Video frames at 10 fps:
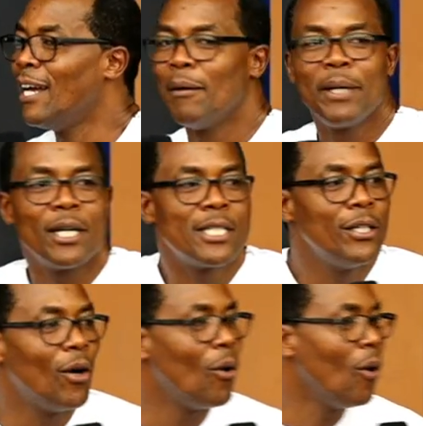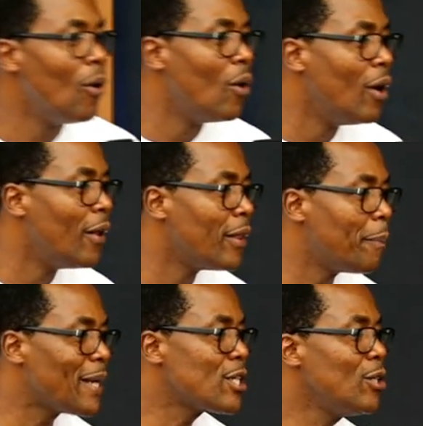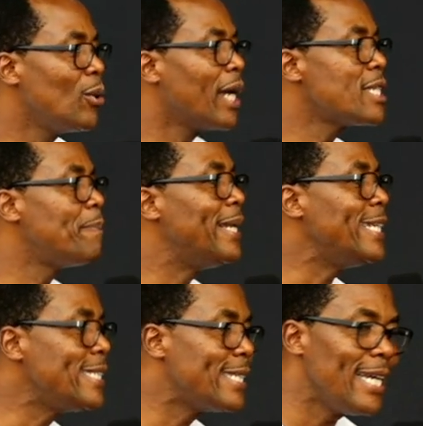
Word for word: Because you know, the person who gets pleased